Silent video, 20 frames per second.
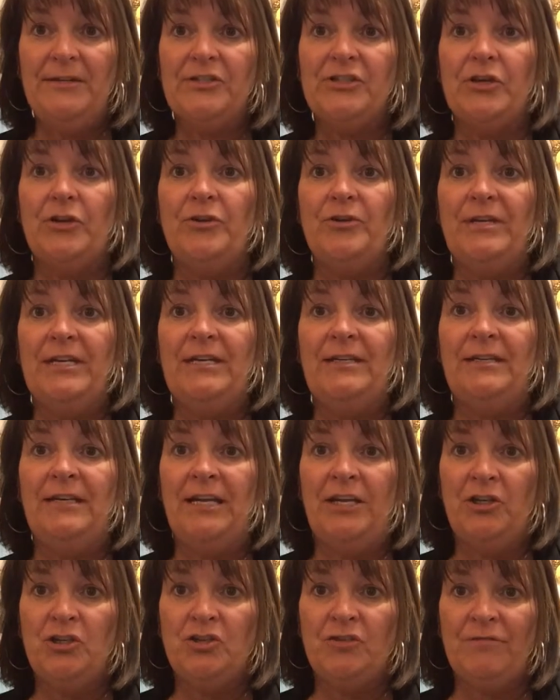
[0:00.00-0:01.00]
So you need an
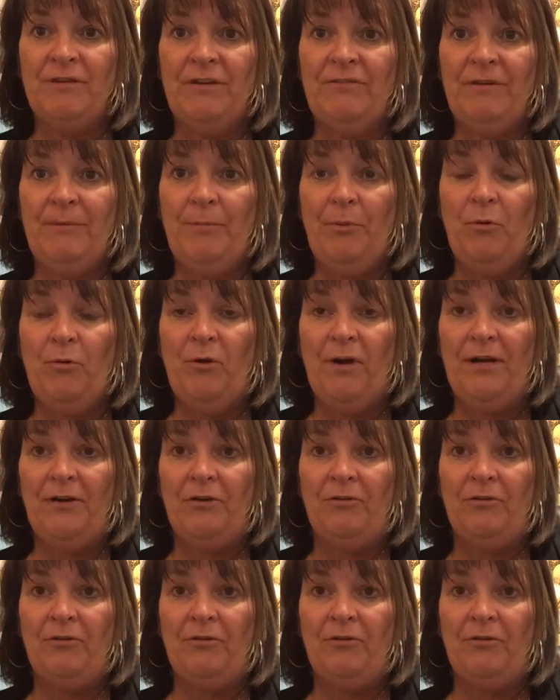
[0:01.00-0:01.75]
injury report